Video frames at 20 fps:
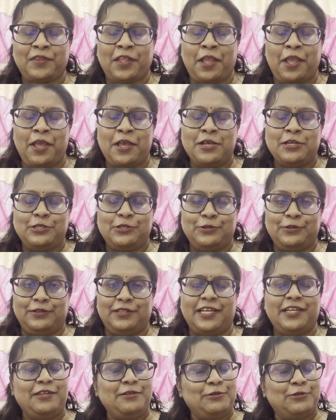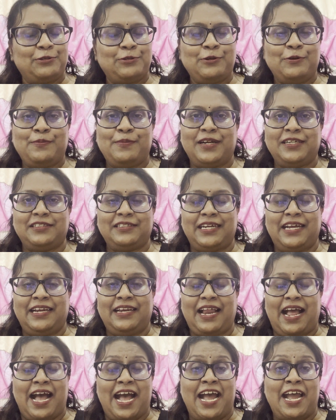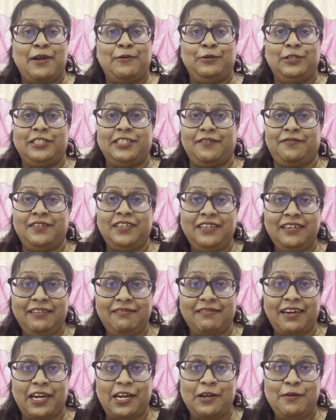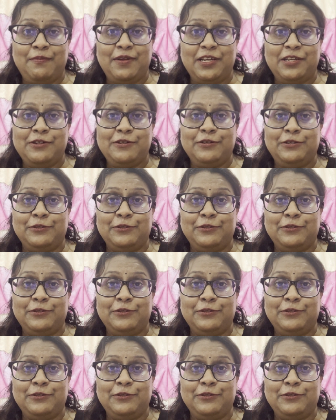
So thank you so much, and I would definitely recommend you to